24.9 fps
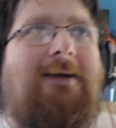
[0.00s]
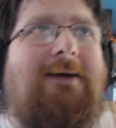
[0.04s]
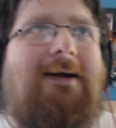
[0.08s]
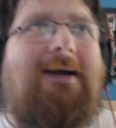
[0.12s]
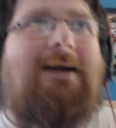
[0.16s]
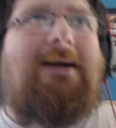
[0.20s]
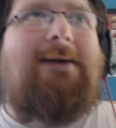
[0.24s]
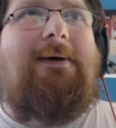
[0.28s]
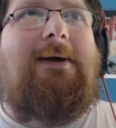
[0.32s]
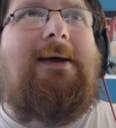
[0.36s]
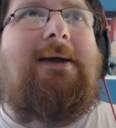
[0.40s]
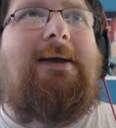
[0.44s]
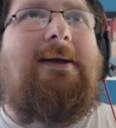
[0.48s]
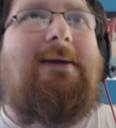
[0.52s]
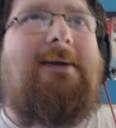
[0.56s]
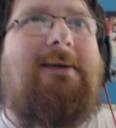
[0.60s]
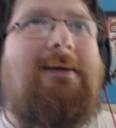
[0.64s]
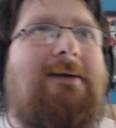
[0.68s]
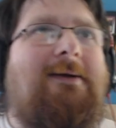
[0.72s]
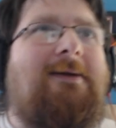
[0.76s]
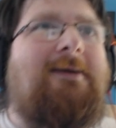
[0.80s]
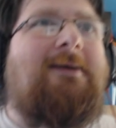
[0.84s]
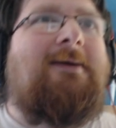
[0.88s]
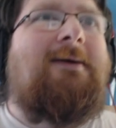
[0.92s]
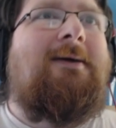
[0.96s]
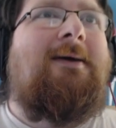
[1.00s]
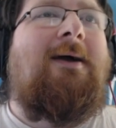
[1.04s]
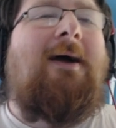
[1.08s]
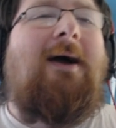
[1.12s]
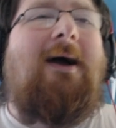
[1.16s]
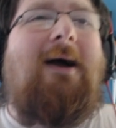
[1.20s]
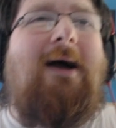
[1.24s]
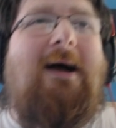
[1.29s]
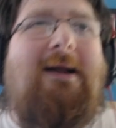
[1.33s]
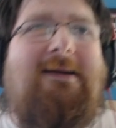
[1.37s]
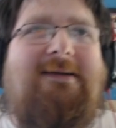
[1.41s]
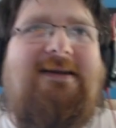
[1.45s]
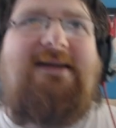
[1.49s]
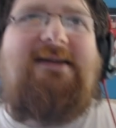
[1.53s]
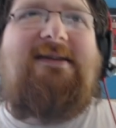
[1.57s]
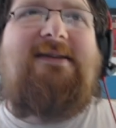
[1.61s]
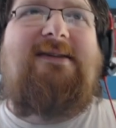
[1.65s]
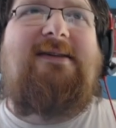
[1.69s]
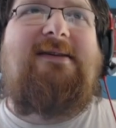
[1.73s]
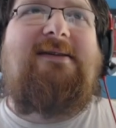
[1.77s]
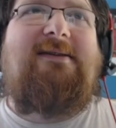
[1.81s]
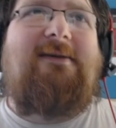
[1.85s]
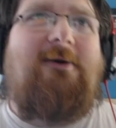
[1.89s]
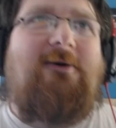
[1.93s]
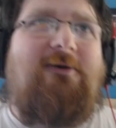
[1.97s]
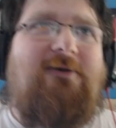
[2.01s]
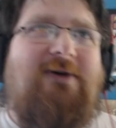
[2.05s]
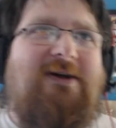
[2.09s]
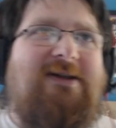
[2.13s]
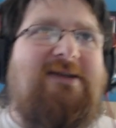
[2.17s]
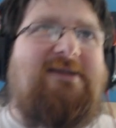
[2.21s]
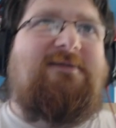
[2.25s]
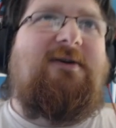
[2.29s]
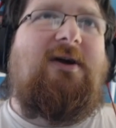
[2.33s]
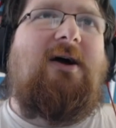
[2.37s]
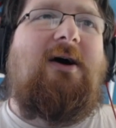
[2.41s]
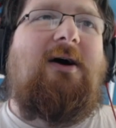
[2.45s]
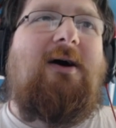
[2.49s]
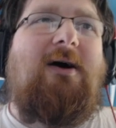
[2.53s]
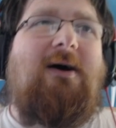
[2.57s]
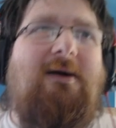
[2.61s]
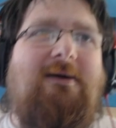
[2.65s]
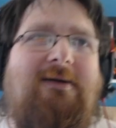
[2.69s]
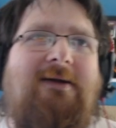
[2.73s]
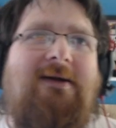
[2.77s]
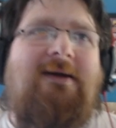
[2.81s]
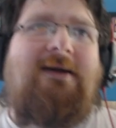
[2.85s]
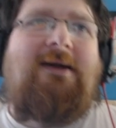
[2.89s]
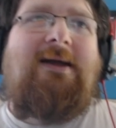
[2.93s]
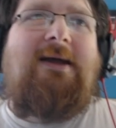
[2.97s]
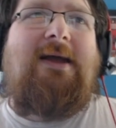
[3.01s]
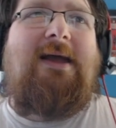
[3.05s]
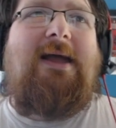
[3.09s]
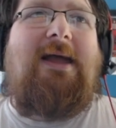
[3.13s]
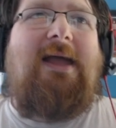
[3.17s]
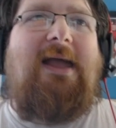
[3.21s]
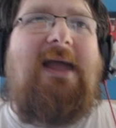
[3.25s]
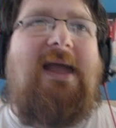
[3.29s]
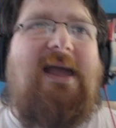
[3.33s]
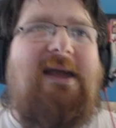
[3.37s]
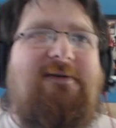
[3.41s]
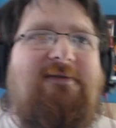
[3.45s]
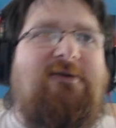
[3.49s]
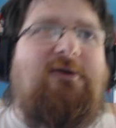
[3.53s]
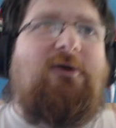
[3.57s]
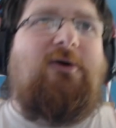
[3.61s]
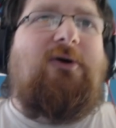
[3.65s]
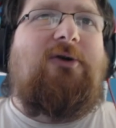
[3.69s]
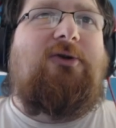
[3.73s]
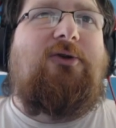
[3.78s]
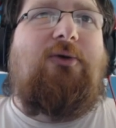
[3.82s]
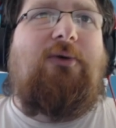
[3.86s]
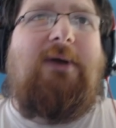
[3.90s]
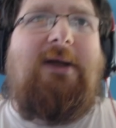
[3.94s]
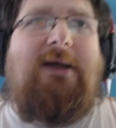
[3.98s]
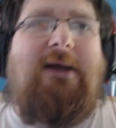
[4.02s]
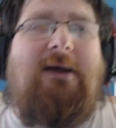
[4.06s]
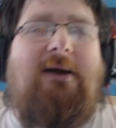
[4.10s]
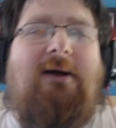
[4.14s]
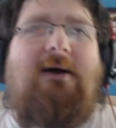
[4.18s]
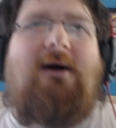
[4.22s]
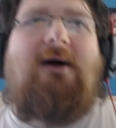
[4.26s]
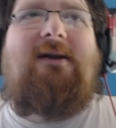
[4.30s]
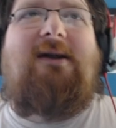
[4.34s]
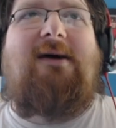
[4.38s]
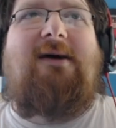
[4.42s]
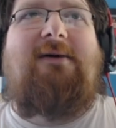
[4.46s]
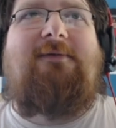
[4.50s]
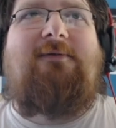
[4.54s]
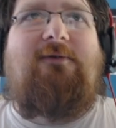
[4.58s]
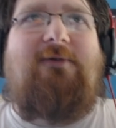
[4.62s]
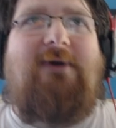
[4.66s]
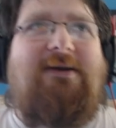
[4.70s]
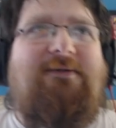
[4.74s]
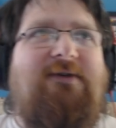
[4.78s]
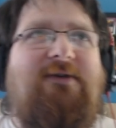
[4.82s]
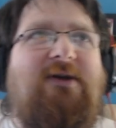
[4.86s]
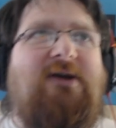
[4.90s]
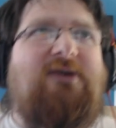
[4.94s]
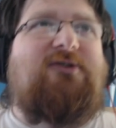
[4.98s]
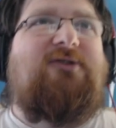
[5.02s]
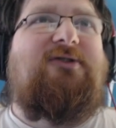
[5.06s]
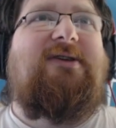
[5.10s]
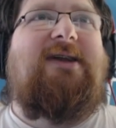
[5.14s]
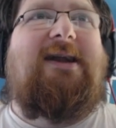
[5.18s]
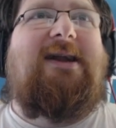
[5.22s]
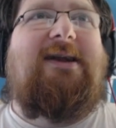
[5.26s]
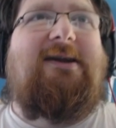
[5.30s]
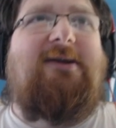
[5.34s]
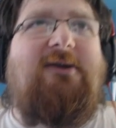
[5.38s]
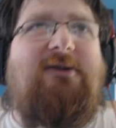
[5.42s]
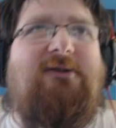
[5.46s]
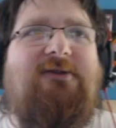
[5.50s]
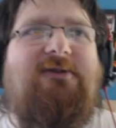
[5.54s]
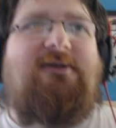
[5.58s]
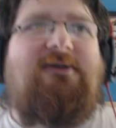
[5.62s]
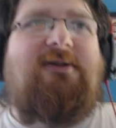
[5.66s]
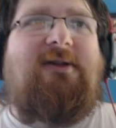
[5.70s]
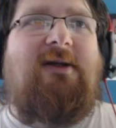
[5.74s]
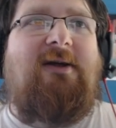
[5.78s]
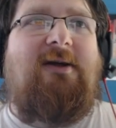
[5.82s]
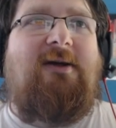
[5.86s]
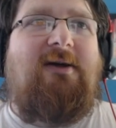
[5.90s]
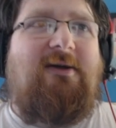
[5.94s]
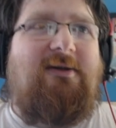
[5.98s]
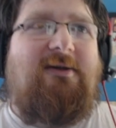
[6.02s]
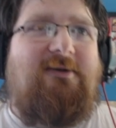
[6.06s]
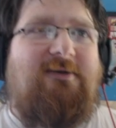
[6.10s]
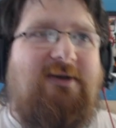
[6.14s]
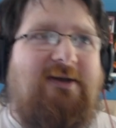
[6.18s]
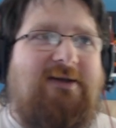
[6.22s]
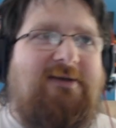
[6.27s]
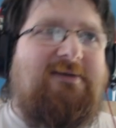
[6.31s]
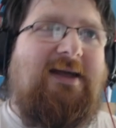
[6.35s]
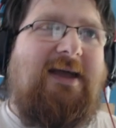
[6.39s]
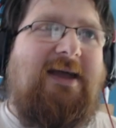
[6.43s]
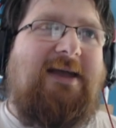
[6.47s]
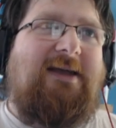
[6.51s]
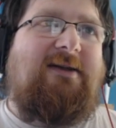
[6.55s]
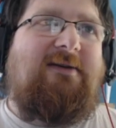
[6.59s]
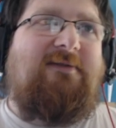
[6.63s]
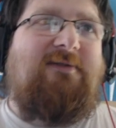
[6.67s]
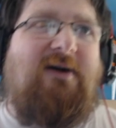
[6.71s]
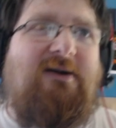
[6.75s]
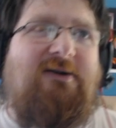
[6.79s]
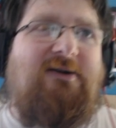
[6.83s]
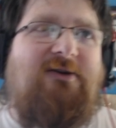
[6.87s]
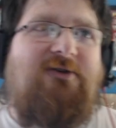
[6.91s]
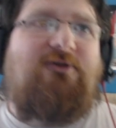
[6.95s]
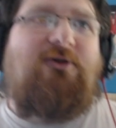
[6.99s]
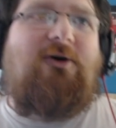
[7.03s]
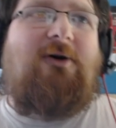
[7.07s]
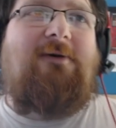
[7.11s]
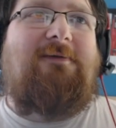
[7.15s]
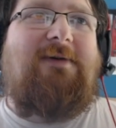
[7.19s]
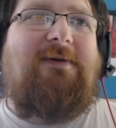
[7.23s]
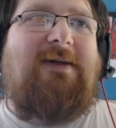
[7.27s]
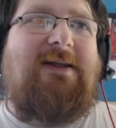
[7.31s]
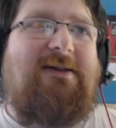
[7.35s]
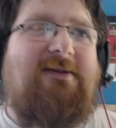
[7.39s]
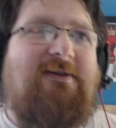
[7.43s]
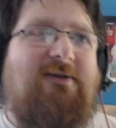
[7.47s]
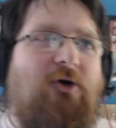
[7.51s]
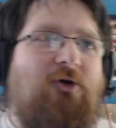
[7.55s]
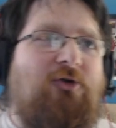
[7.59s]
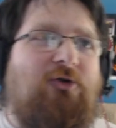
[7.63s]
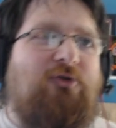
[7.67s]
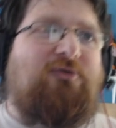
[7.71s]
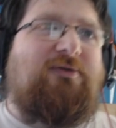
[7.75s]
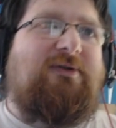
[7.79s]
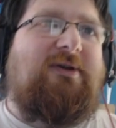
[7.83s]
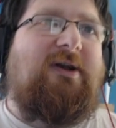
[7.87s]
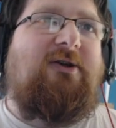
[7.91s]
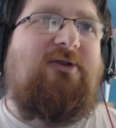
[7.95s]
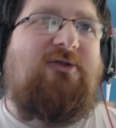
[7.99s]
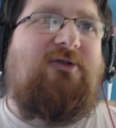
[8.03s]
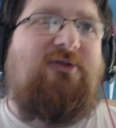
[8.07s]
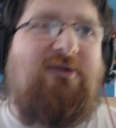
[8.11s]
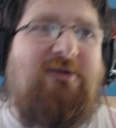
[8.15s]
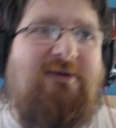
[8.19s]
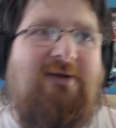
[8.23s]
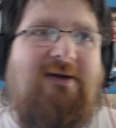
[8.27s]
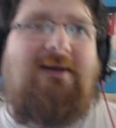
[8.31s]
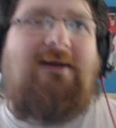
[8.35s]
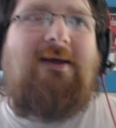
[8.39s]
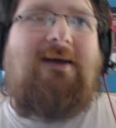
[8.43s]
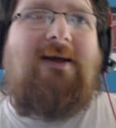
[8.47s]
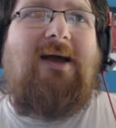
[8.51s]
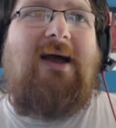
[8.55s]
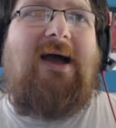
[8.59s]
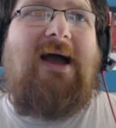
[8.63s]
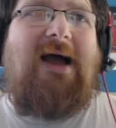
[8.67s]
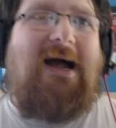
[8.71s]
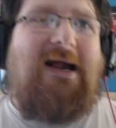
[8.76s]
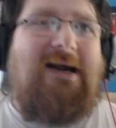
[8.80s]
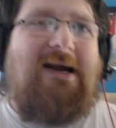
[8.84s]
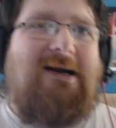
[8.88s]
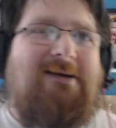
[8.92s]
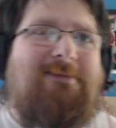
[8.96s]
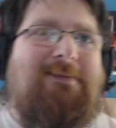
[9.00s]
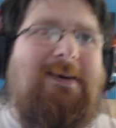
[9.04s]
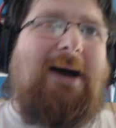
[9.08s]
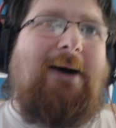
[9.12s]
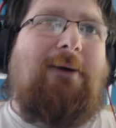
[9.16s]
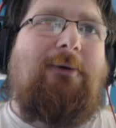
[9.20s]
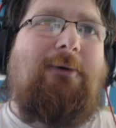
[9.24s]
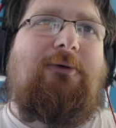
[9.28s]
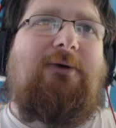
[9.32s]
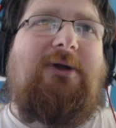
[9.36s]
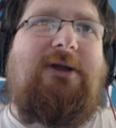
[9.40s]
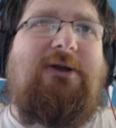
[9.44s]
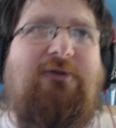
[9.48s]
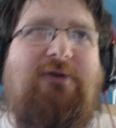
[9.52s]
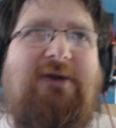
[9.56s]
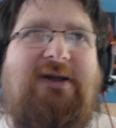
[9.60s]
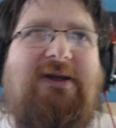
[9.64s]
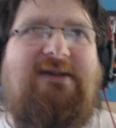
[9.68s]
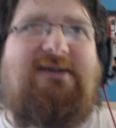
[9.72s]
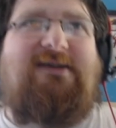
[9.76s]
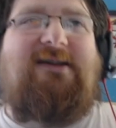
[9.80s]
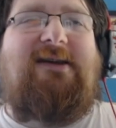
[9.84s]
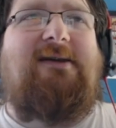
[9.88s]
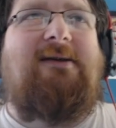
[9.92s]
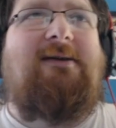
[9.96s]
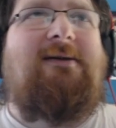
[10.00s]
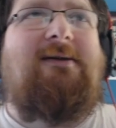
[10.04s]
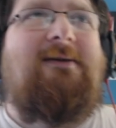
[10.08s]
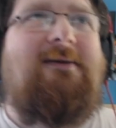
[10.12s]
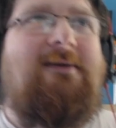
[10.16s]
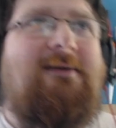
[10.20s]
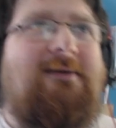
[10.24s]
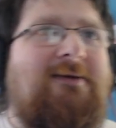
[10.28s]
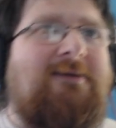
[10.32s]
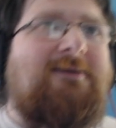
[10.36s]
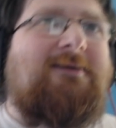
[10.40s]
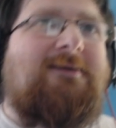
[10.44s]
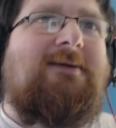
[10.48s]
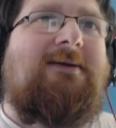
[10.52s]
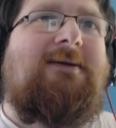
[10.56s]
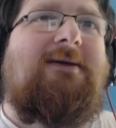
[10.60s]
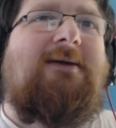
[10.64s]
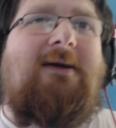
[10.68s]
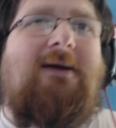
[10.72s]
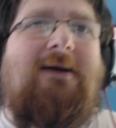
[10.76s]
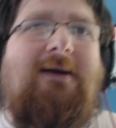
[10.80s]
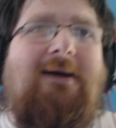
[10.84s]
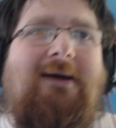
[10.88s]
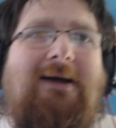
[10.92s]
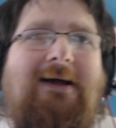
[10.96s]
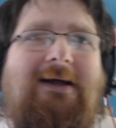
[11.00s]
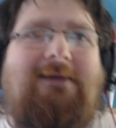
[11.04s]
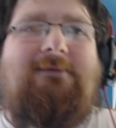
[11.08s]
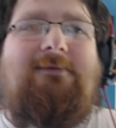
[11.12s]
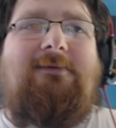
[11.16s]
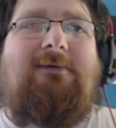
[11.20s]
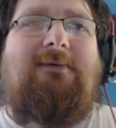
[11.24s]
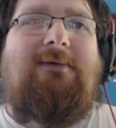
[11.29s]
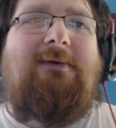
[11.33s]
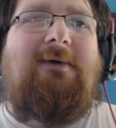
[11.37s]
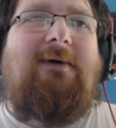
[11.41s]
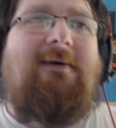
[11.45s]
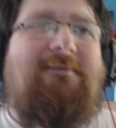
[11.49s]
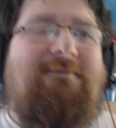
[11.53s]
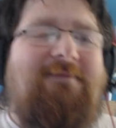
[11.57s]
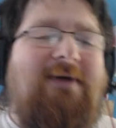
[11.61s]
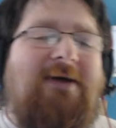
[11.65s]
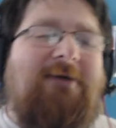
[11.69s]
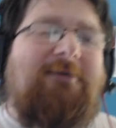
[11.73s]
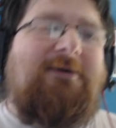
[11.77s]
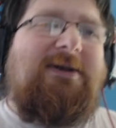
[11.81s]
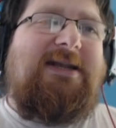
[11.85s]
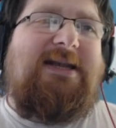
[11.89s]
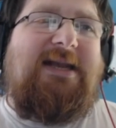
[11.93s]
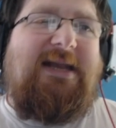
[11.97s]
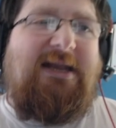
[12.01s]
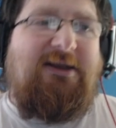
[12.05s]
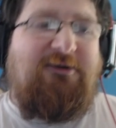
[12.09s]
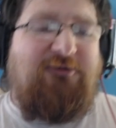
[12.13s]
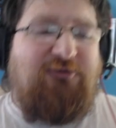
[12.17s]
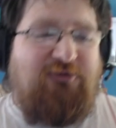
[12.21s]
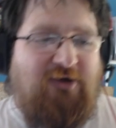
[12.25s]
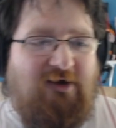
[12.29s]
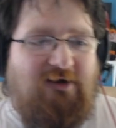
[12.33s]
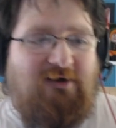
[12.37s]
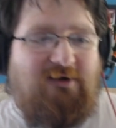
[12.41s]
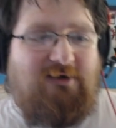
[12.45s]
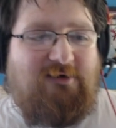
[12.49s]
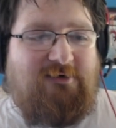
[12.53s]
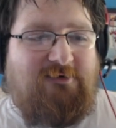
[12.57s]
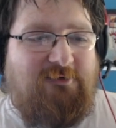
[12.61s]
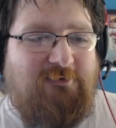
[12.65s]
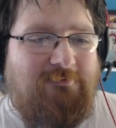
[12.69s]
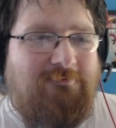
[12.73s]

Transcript: Anyway, a decent aggressive card if you're doing enough graveyard shenanigans to take advantage of his cost reduction and power increasing. A very niche card.